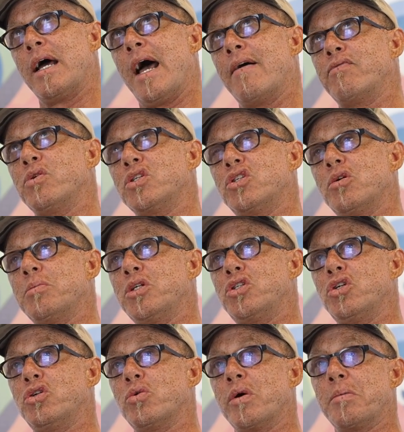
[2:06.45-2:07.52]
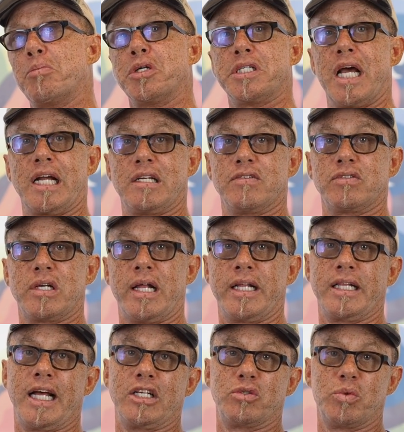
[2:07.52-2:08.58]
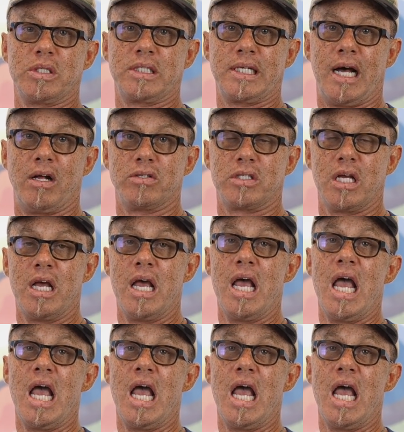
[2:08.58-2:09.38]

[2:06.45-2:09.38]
I have to assume that you're doing protective styling like twist outs.